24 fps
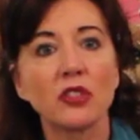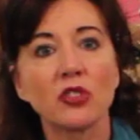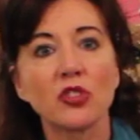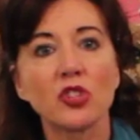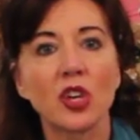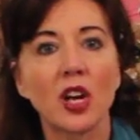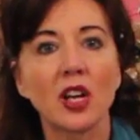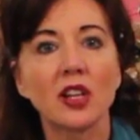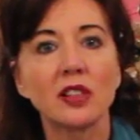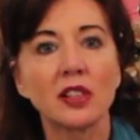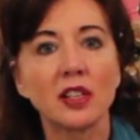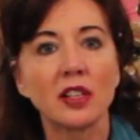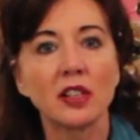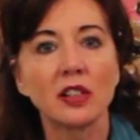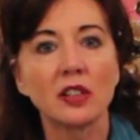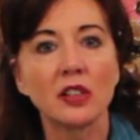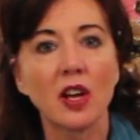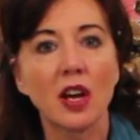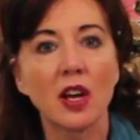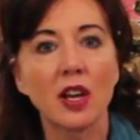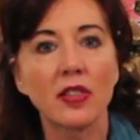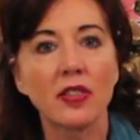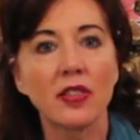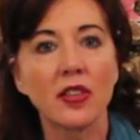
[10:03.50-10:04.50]
they're juggling a
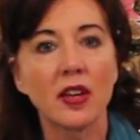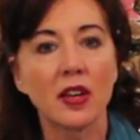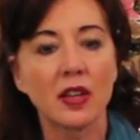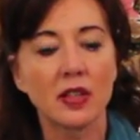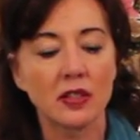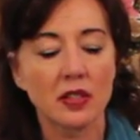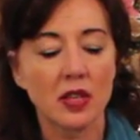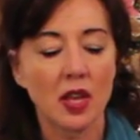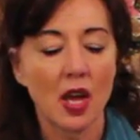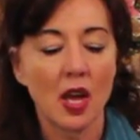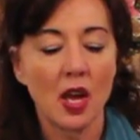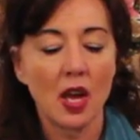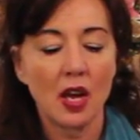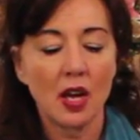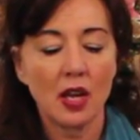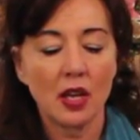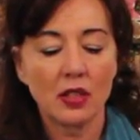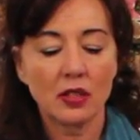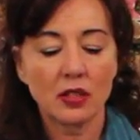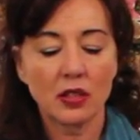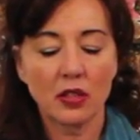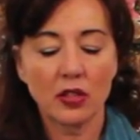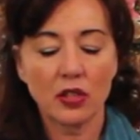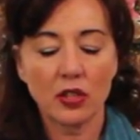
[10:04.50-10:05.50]
lot of things.
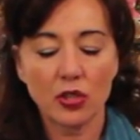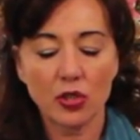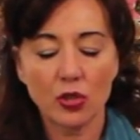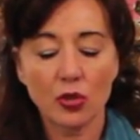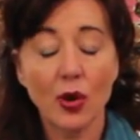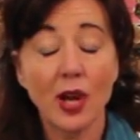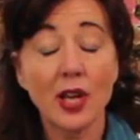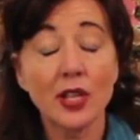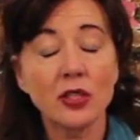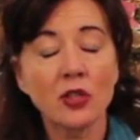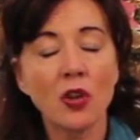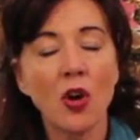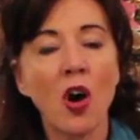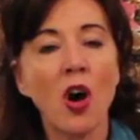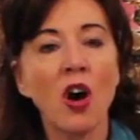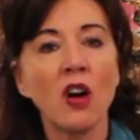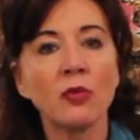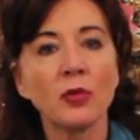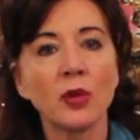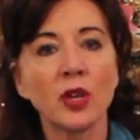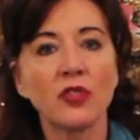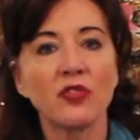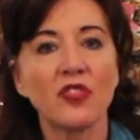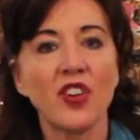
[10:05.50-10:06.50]
So the stress
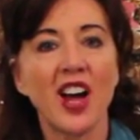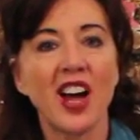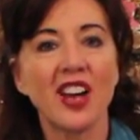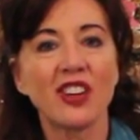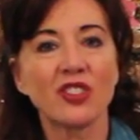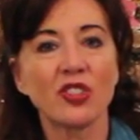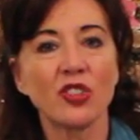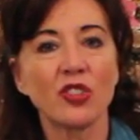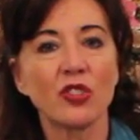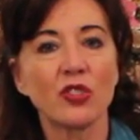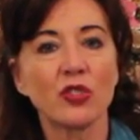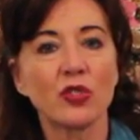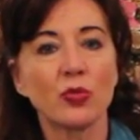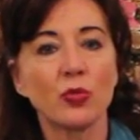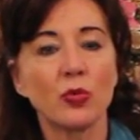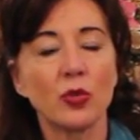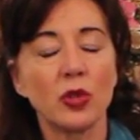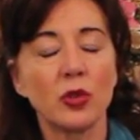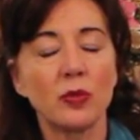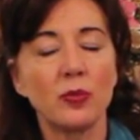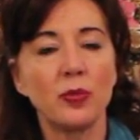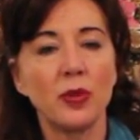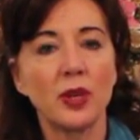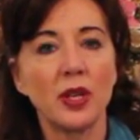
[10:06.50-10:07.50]
calming factors
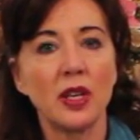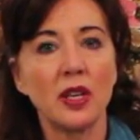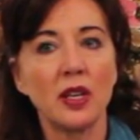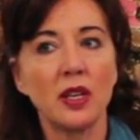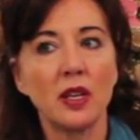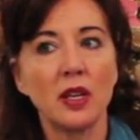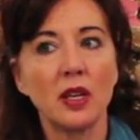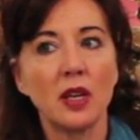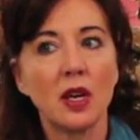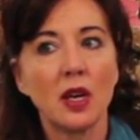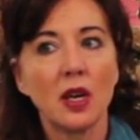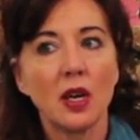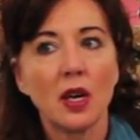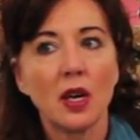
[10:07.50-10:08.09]
would be